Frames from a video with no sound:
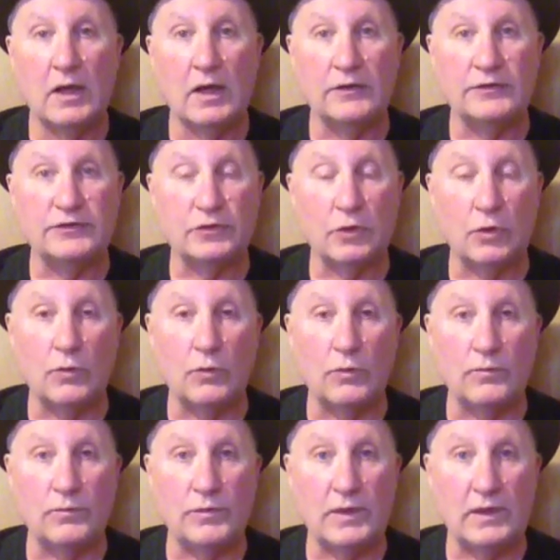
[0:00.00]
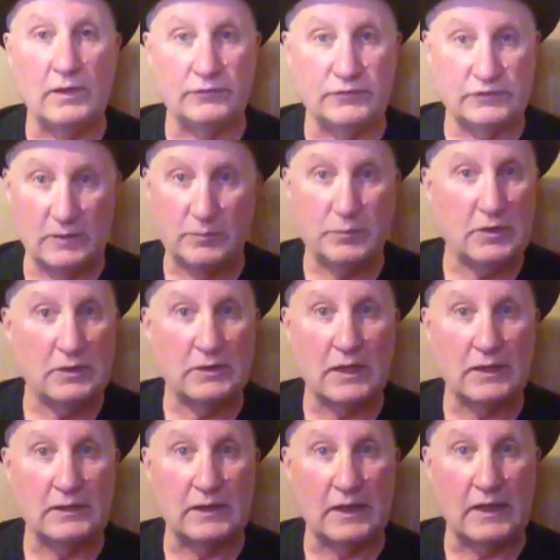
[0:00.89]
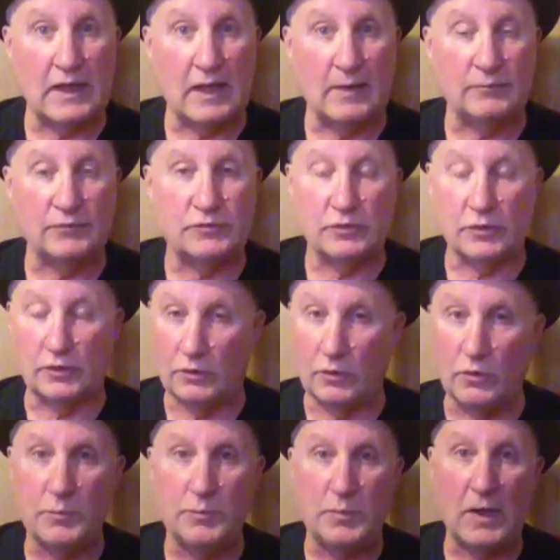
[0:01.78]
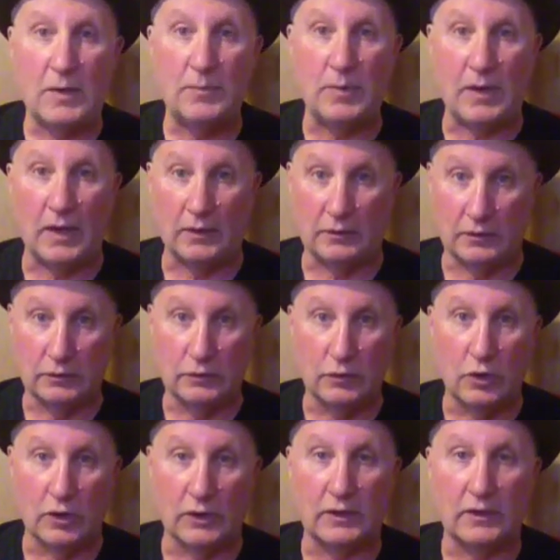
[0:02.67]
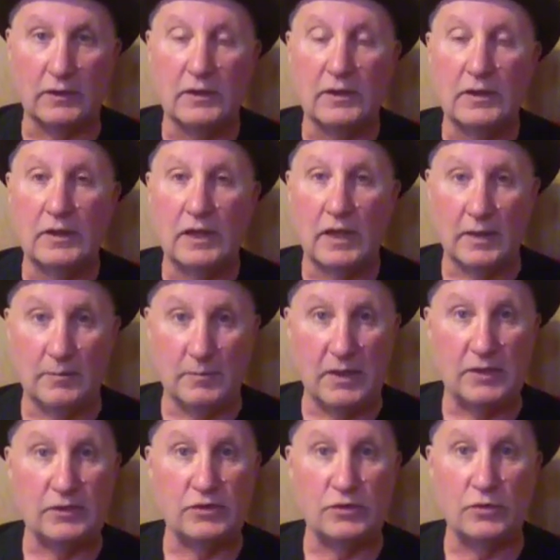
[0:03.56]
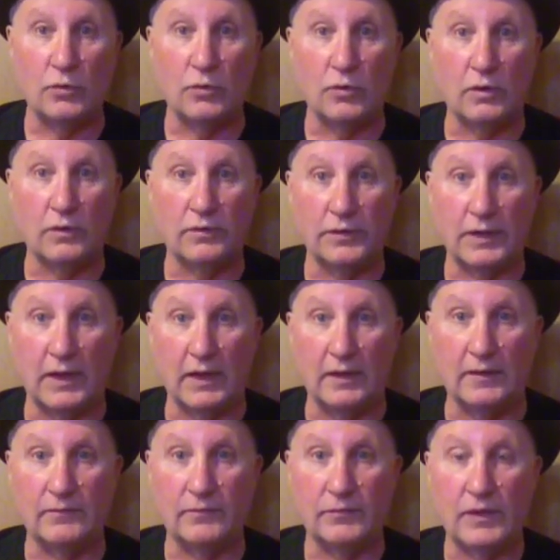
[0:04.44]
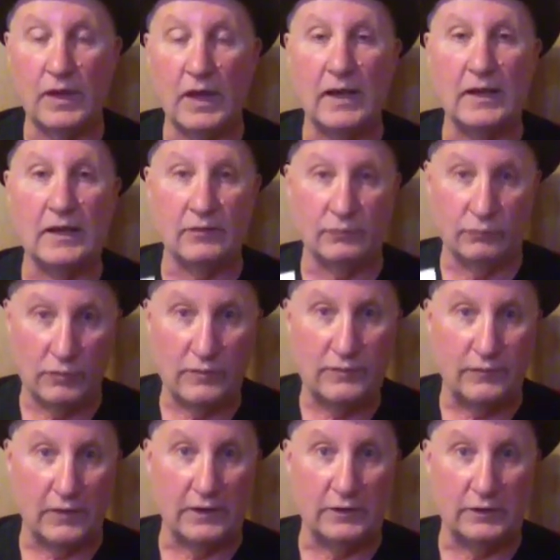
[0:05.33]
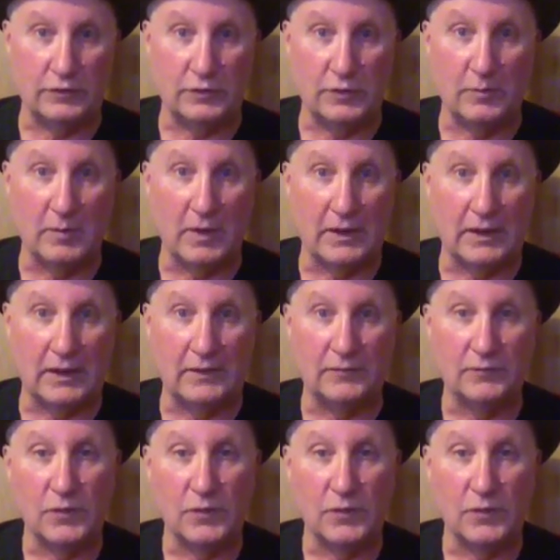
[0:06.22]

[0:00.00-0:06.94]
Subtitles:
So if something like that happens to you, go to PayPal and look and make sure that I have refunded your money.